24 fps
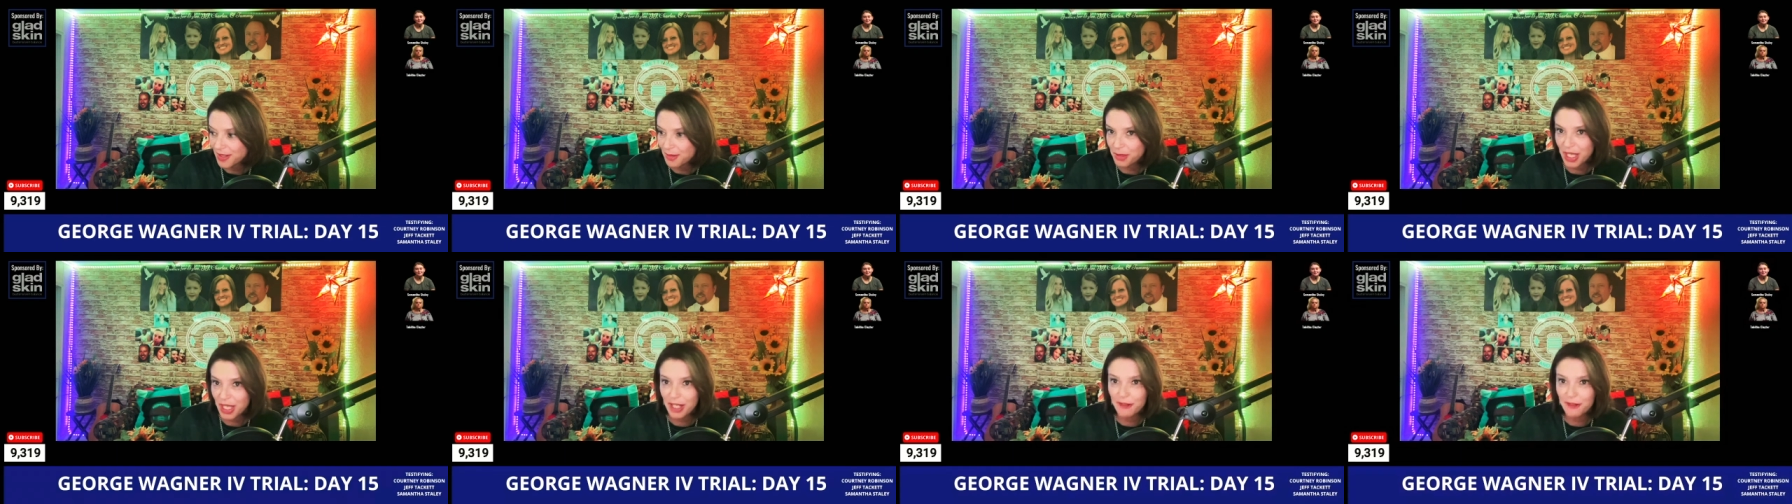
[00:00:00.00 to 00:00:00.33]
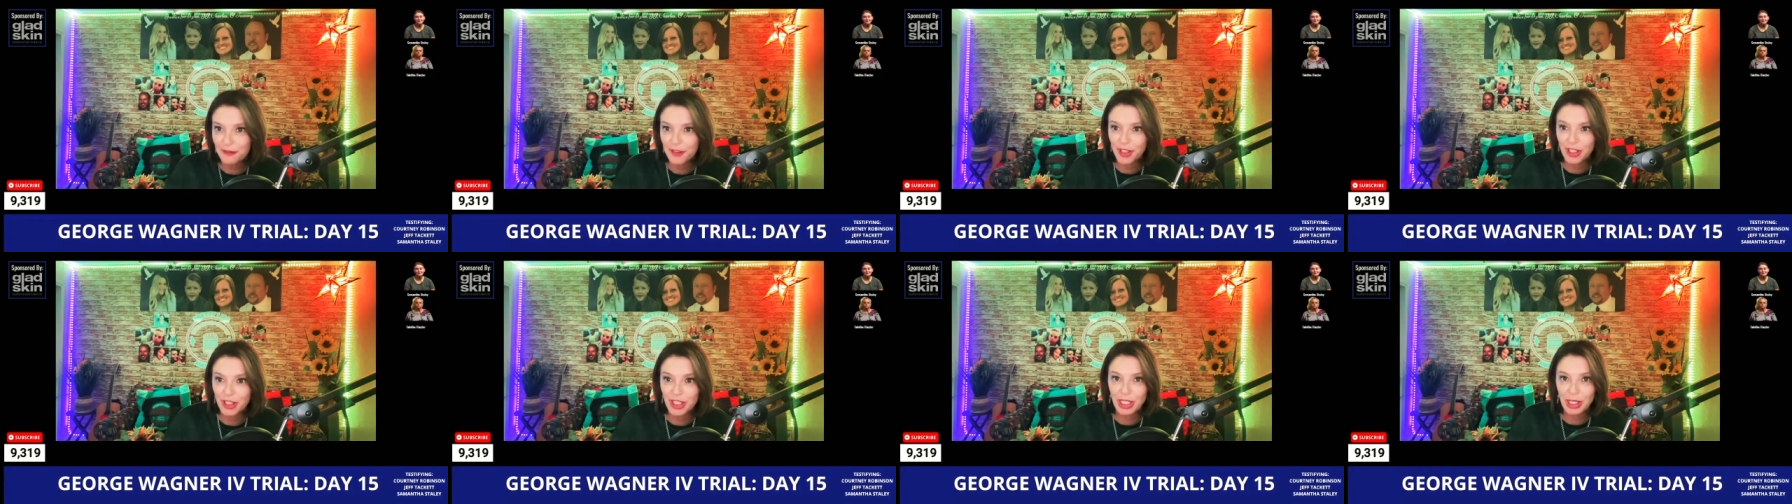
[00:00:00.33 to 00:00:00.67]
kind of
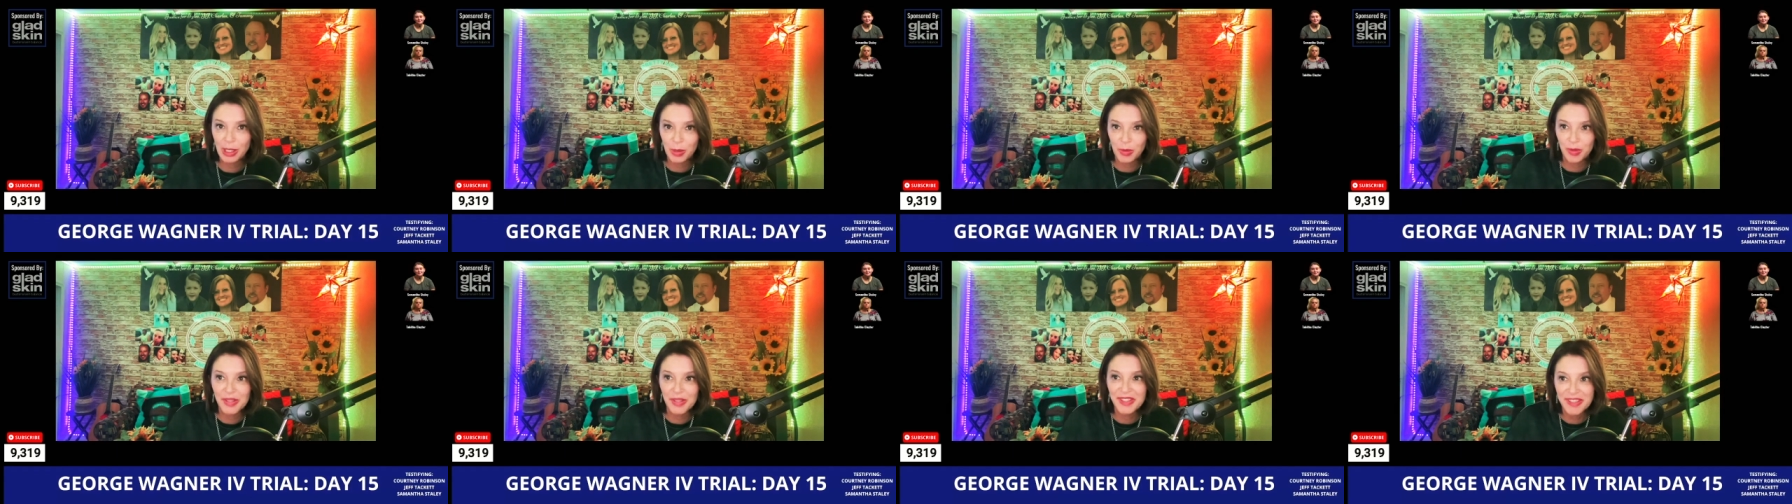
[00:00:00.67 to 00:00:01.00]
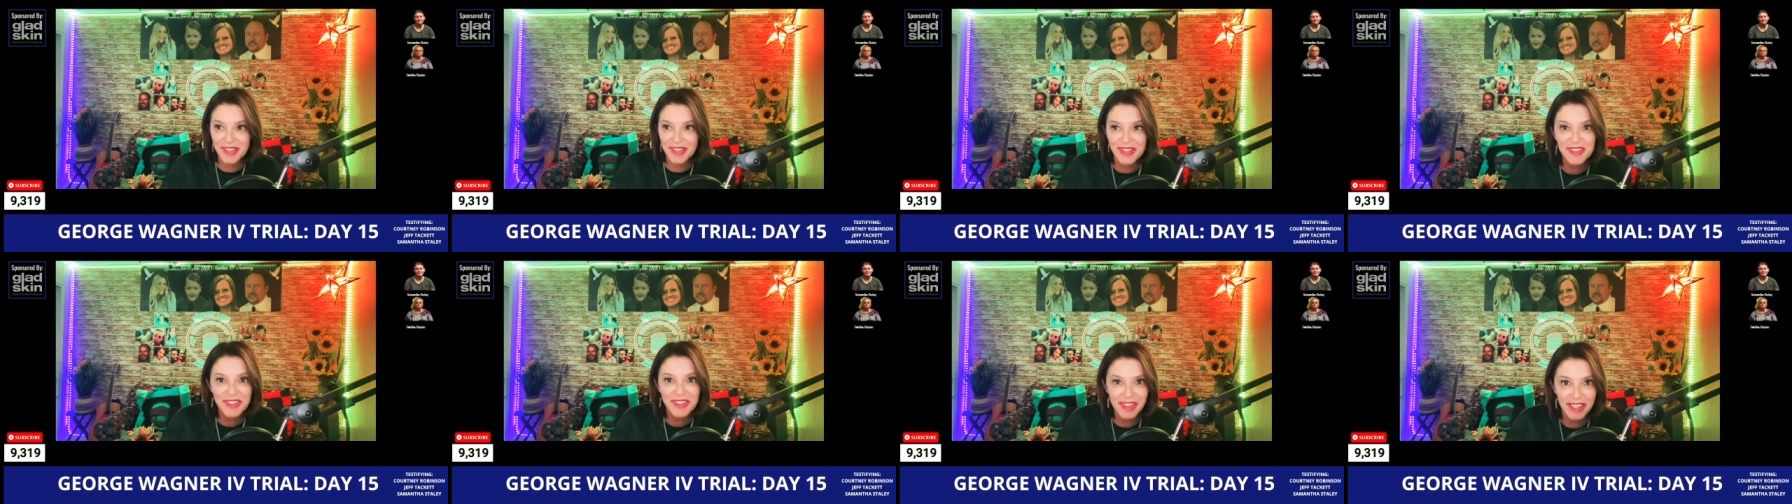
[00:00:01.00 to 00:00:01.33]
funky noise.
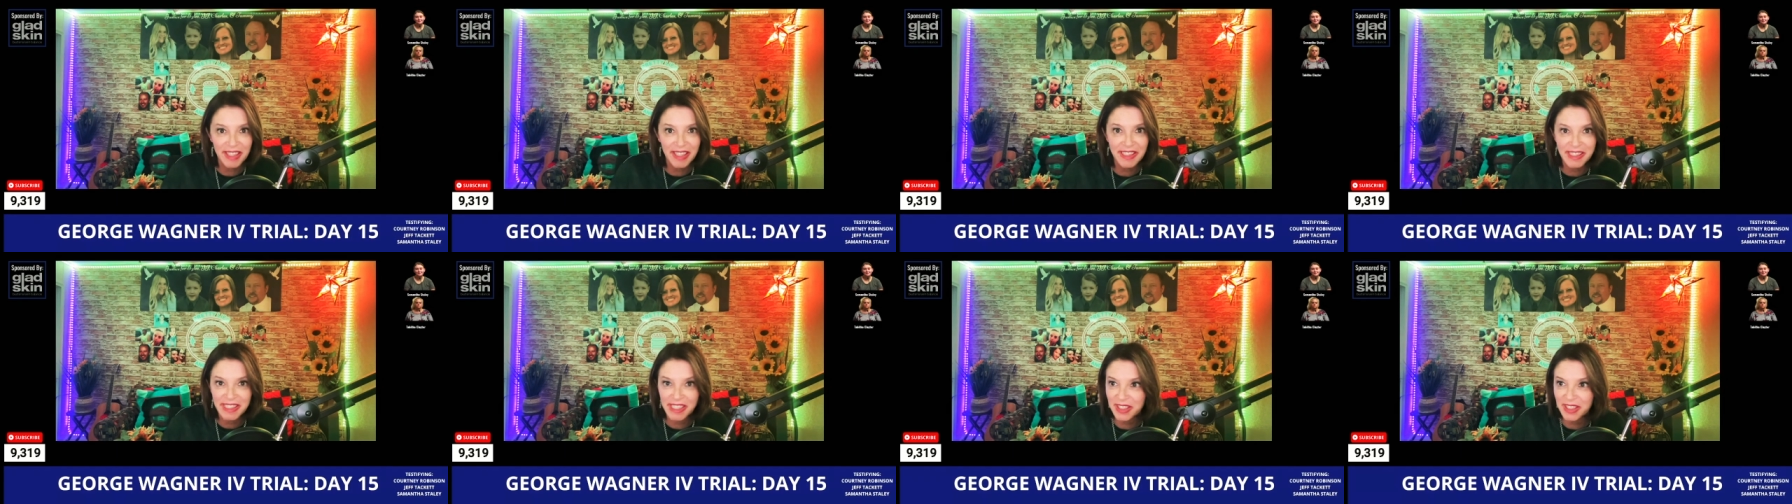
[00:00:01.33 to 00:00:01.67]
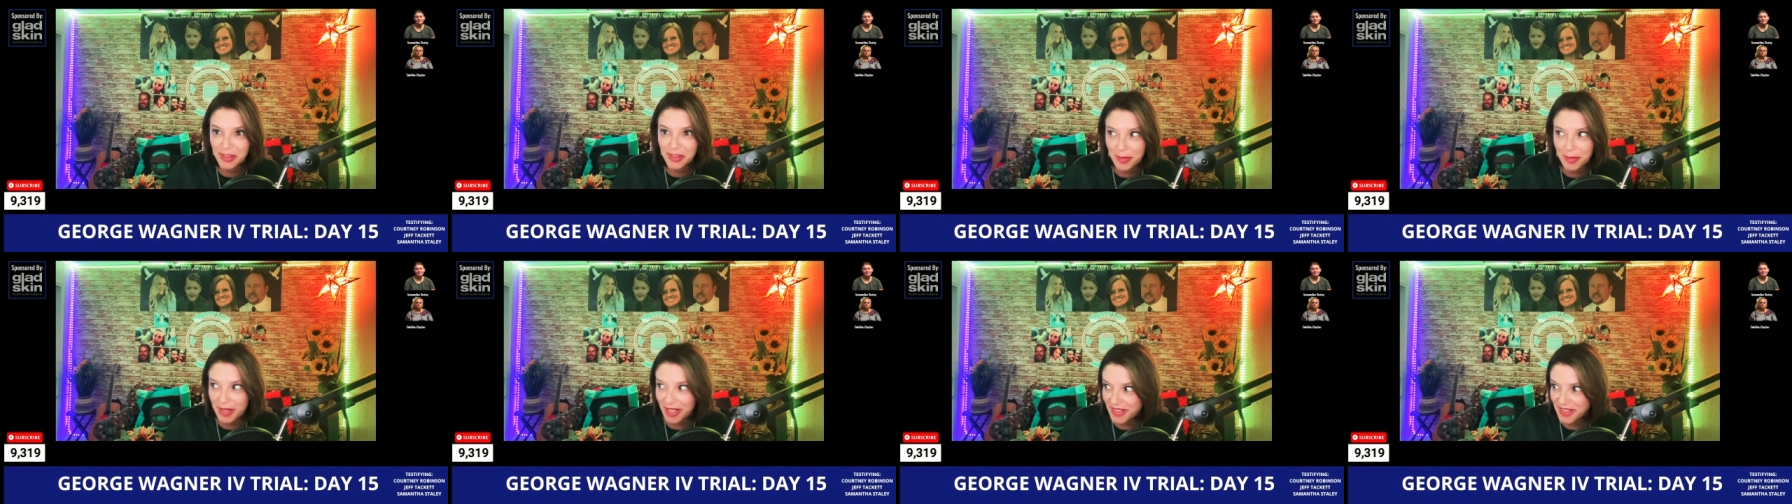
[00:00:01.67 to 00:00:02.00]
And it's late, y'all.
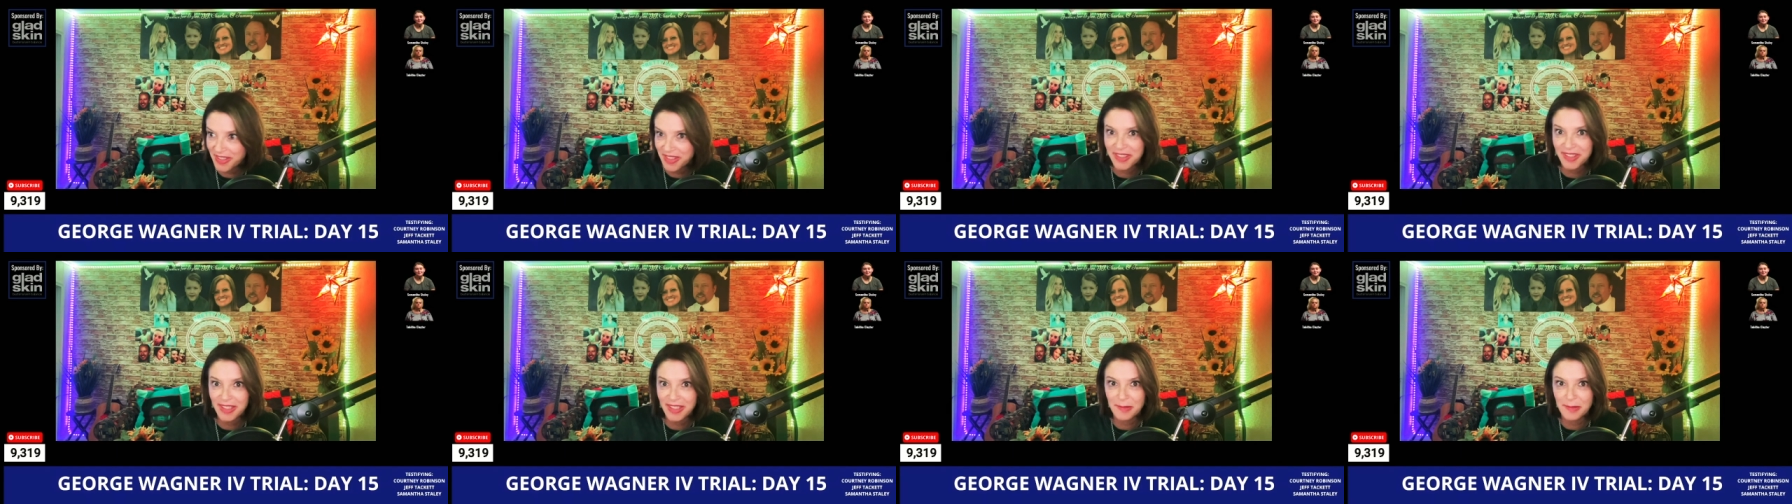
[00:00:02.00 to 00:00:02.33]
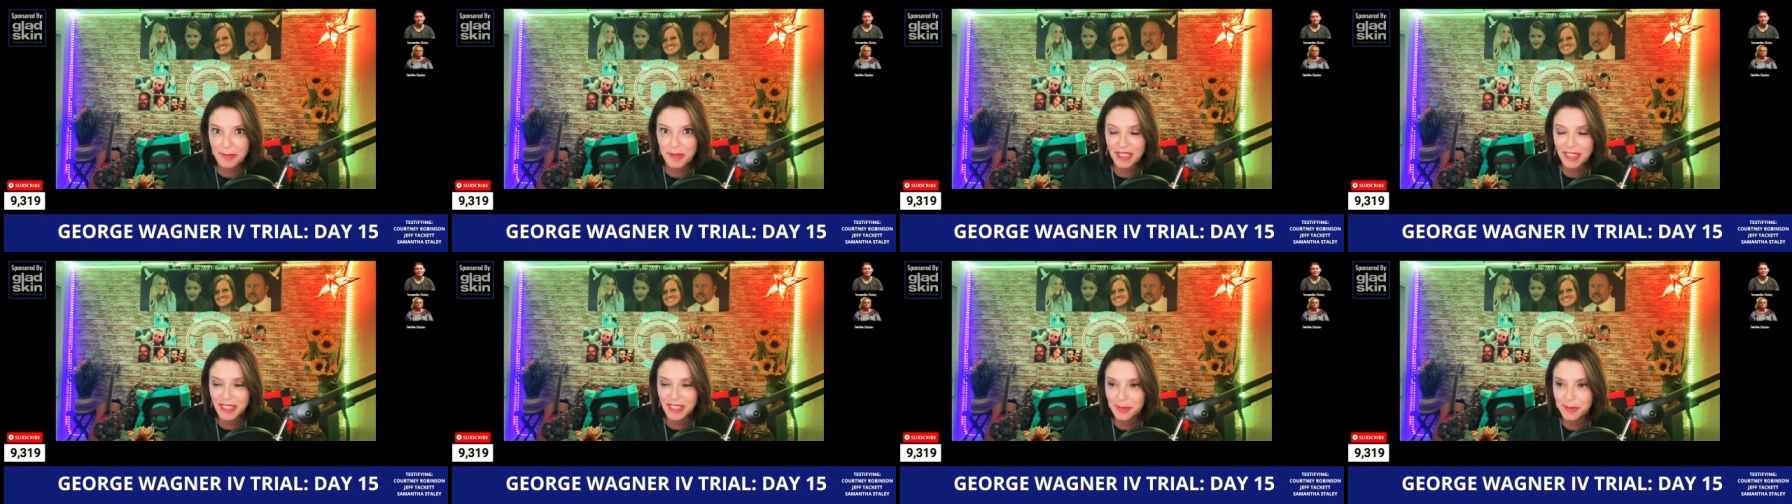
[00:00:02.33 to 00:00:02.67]
Everybody's asleep
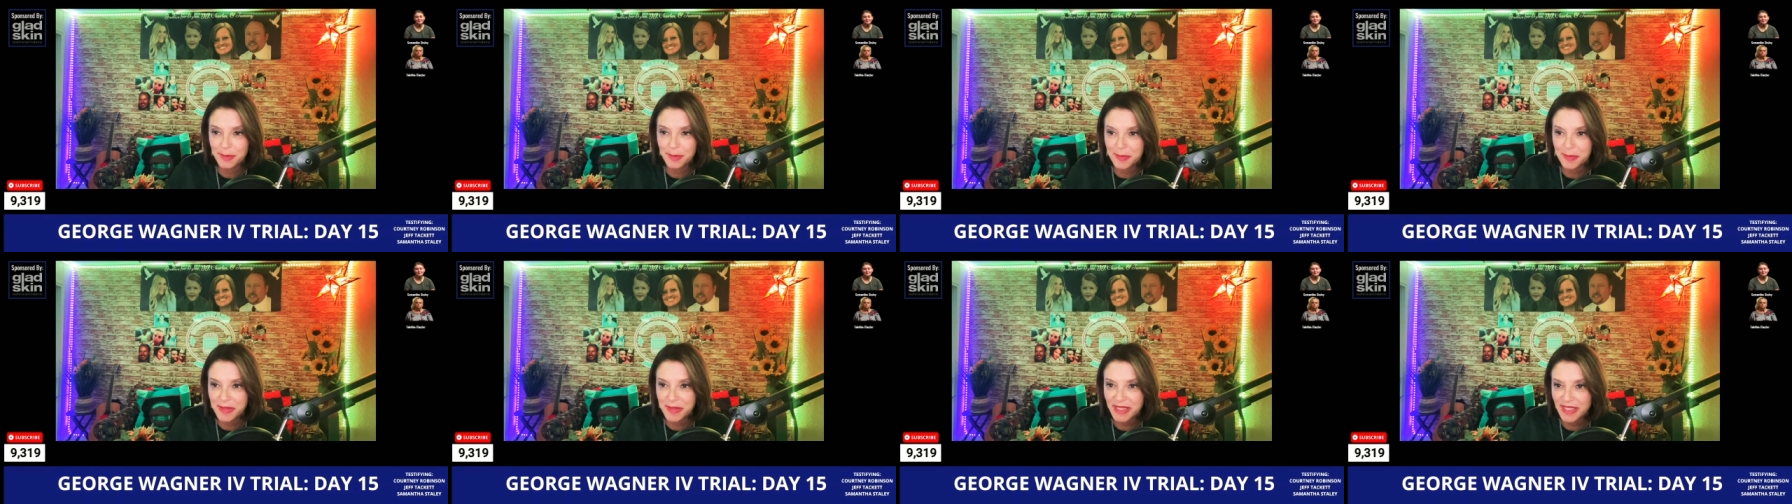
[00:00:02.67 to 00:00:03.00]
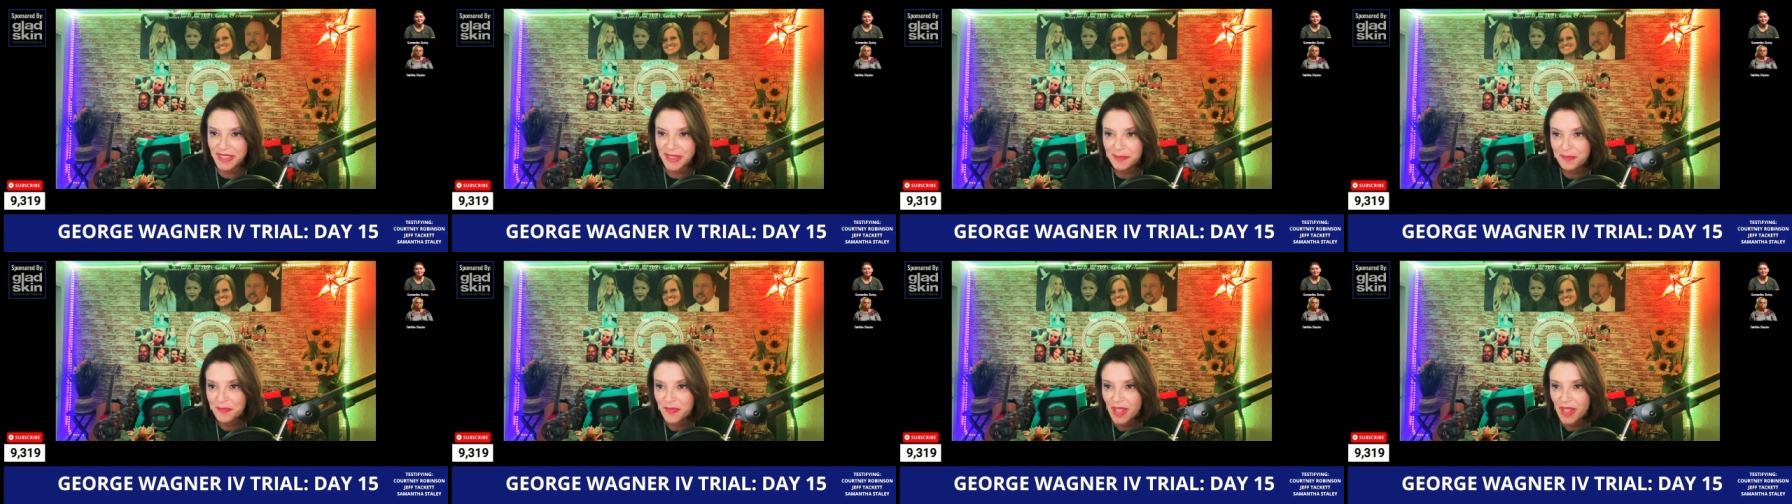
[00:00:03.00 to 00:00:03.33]
in here but me.